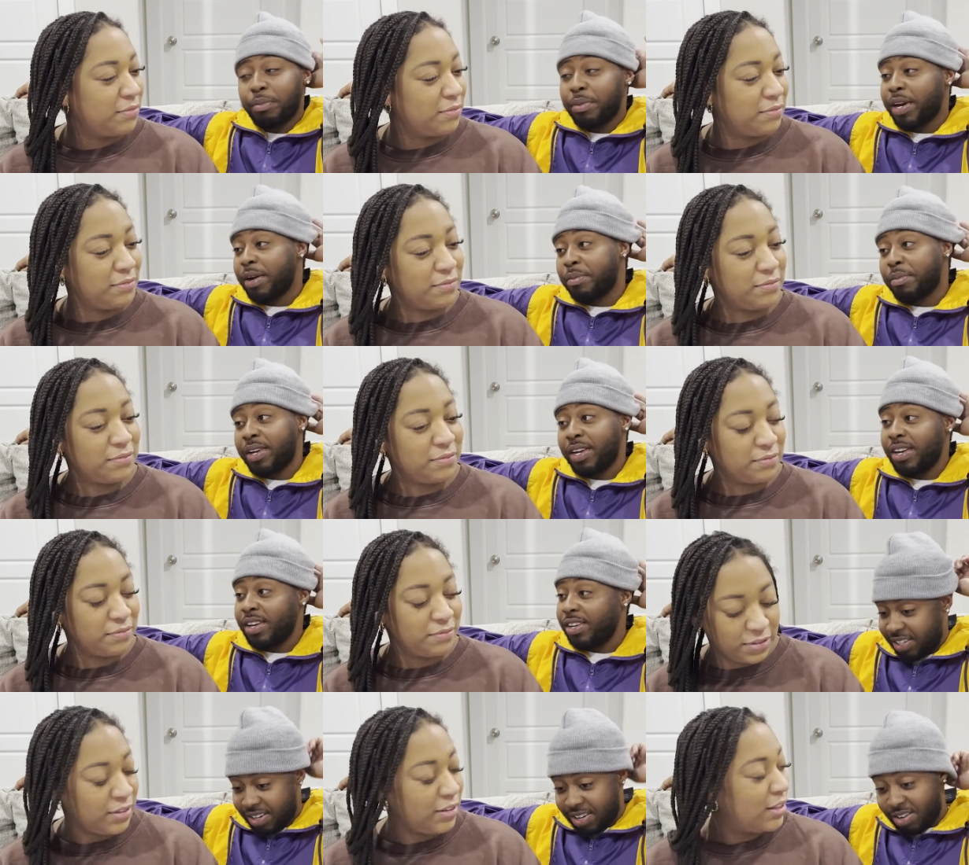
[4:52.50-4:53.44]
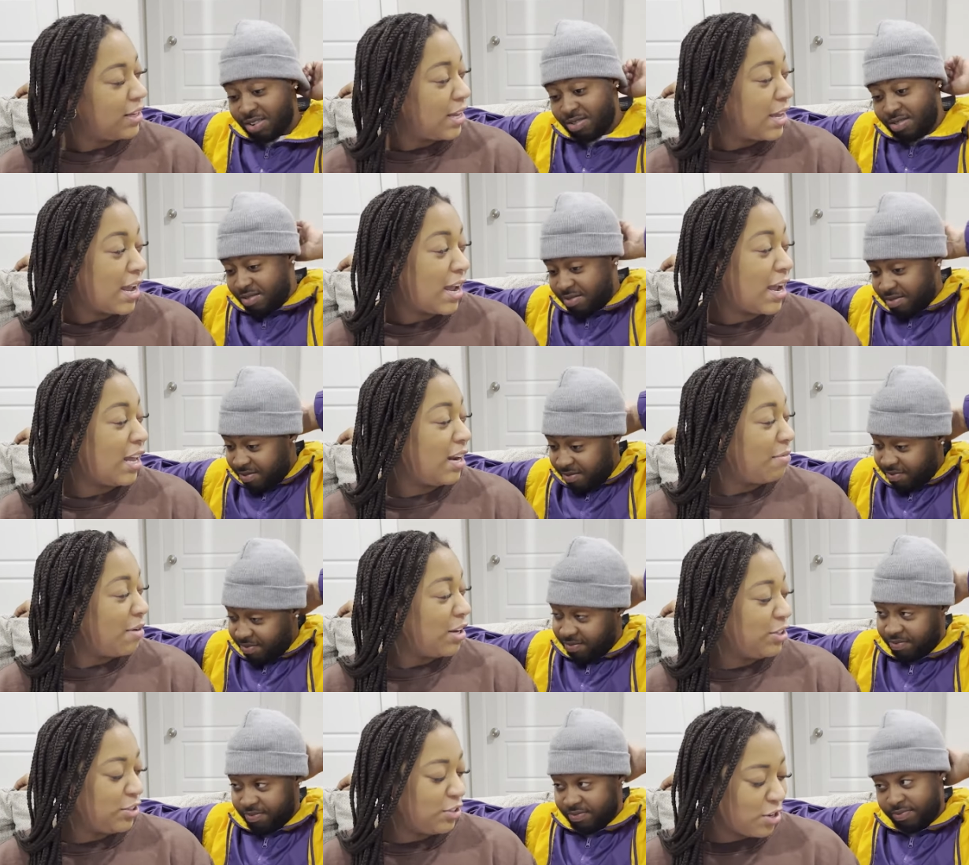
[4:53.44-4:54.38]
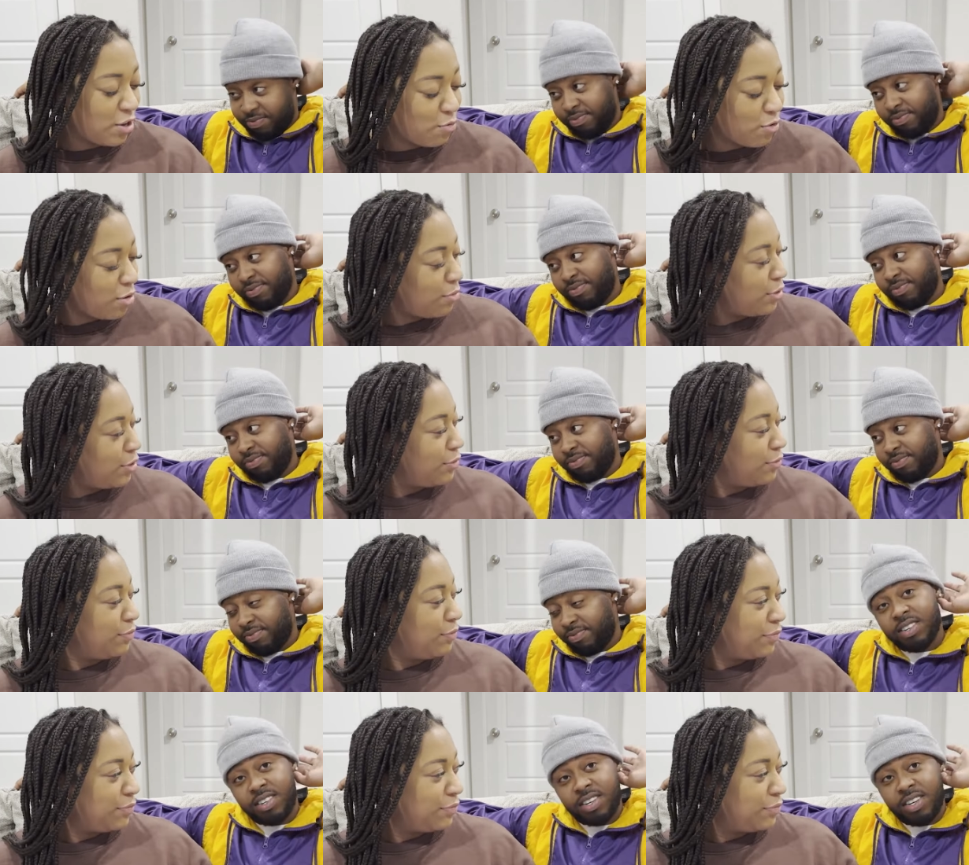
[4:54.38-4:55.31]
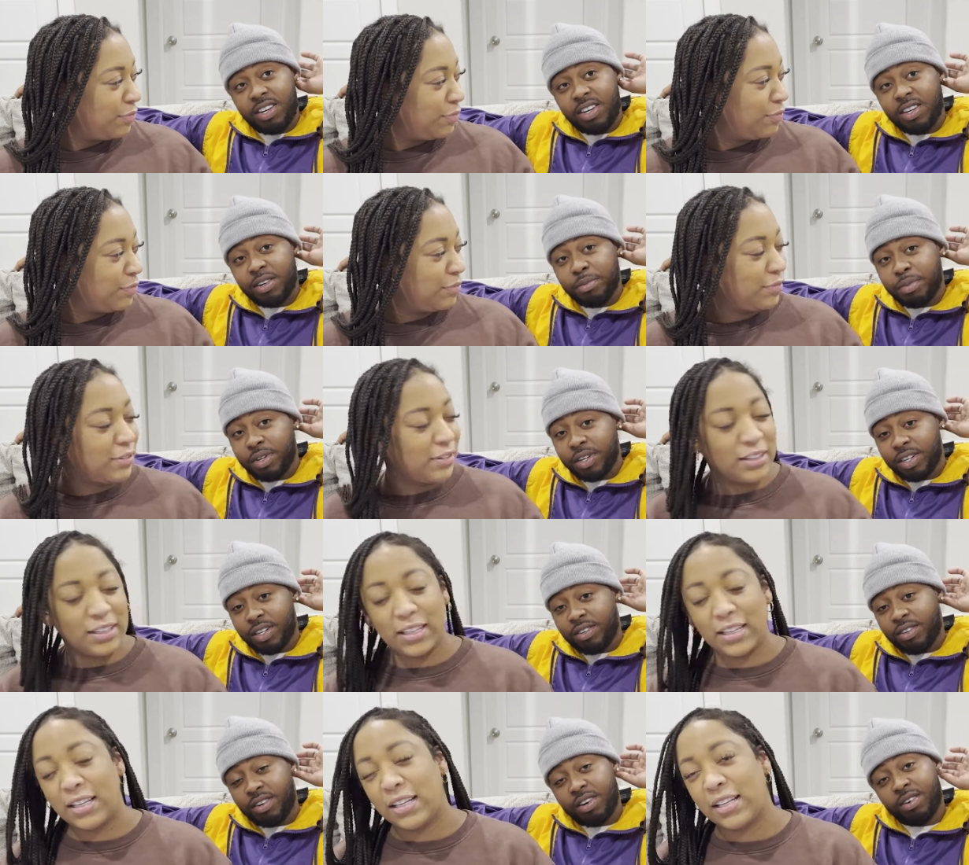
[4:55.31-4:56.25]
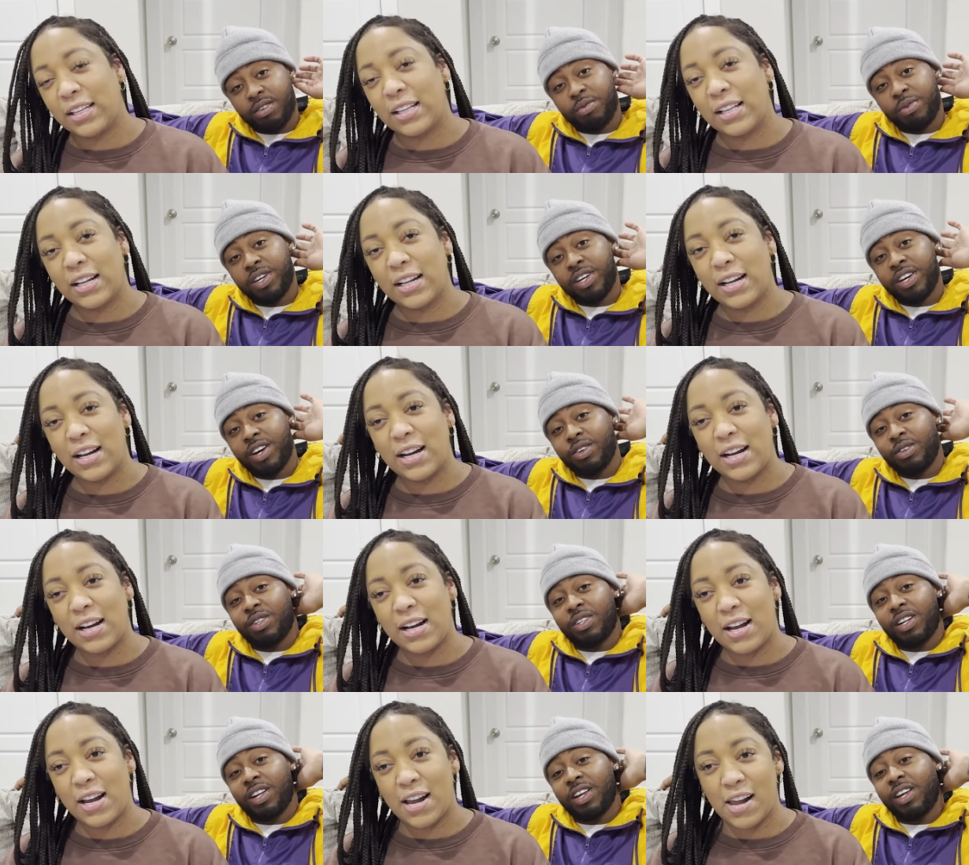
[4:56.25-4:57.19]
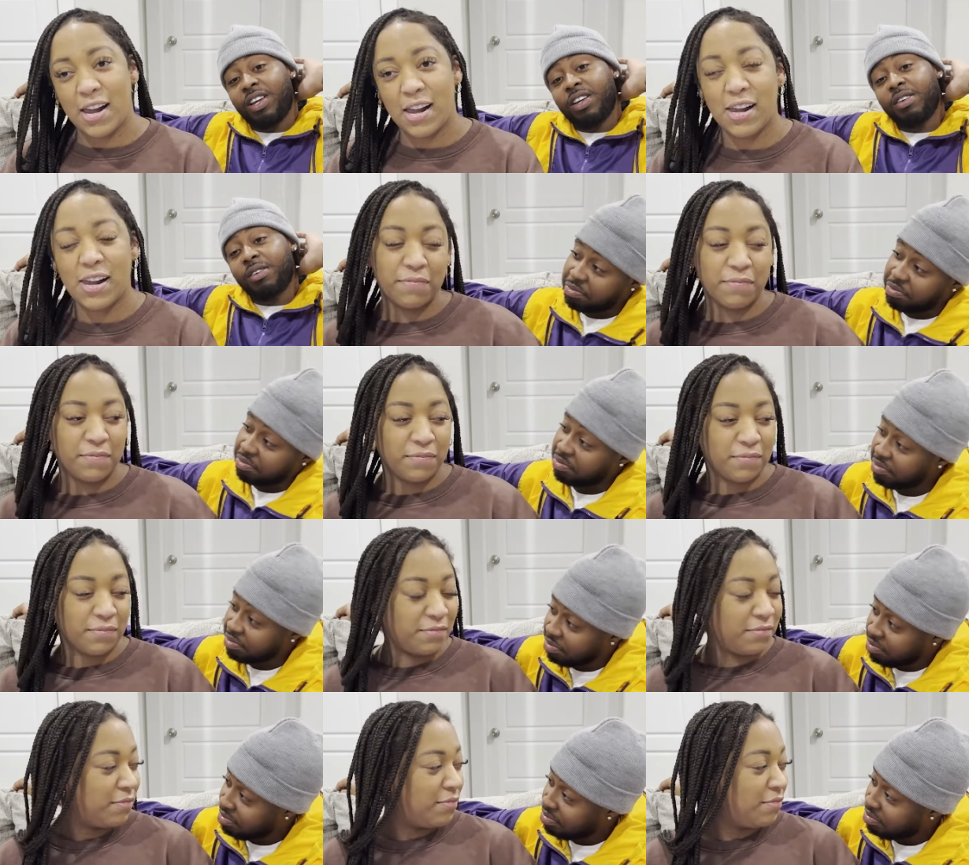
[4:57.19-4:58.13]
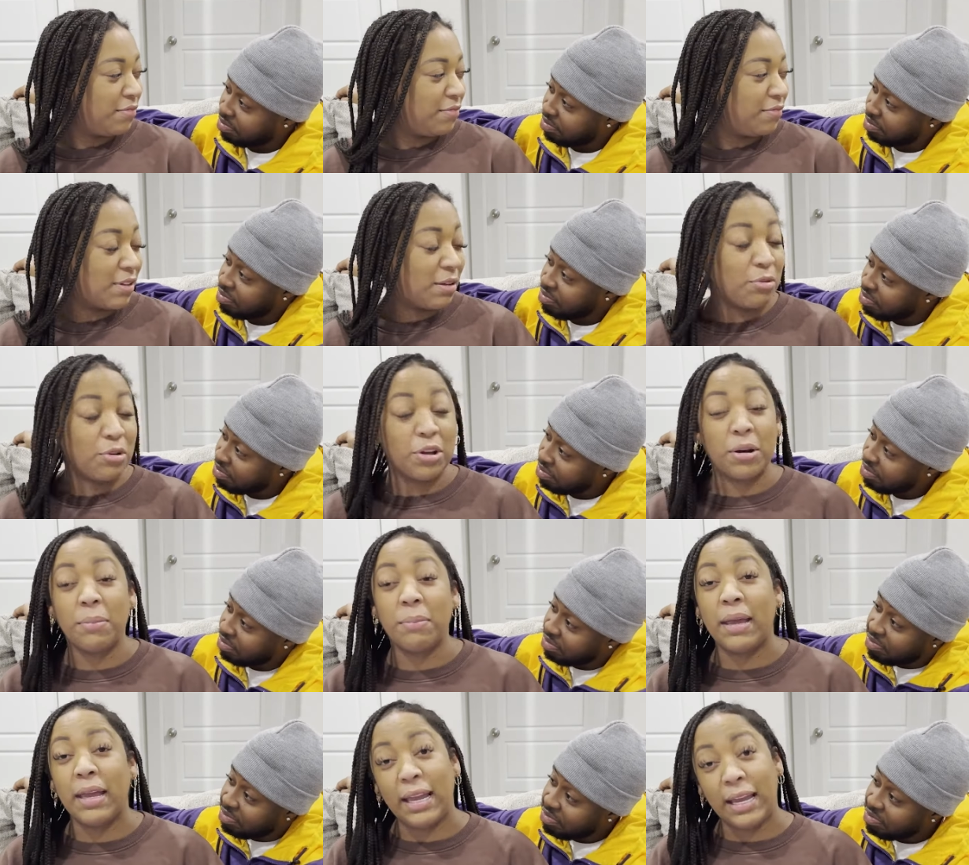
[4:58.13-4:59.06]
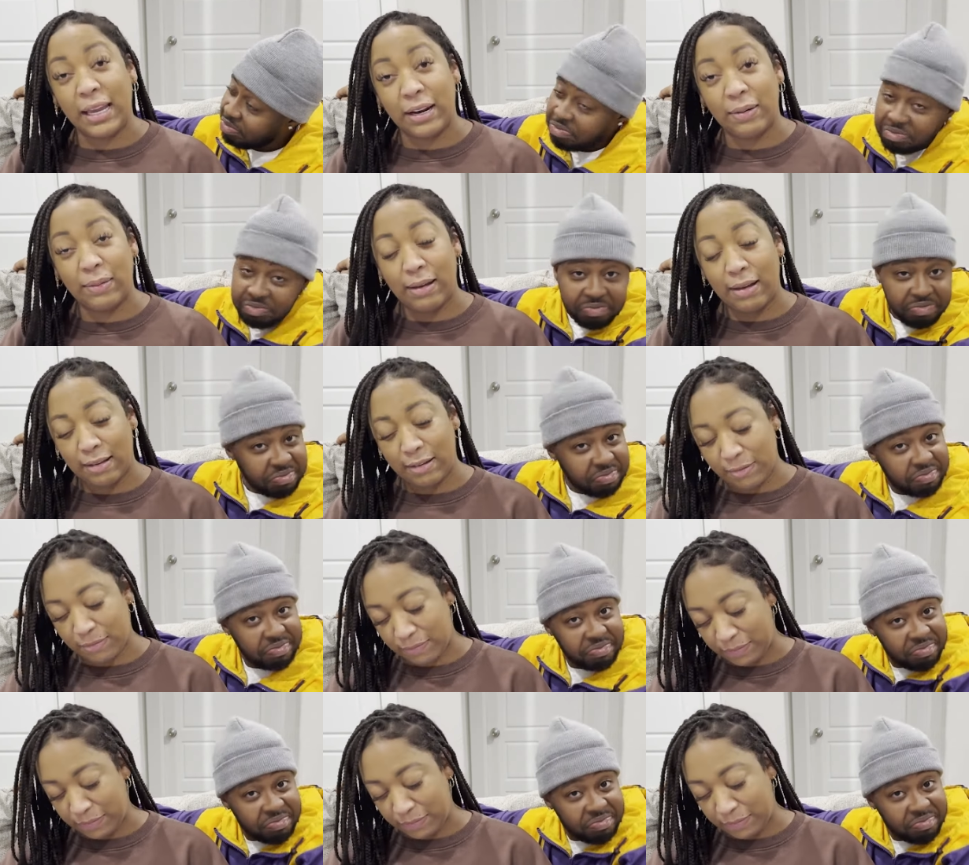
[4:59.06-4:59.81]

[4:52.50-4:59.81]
Speaker 1: about me. So ain't about you no more, boo. Yeah, but you know, when he go to sleep.
Speaker 2: I'm gonna be okay.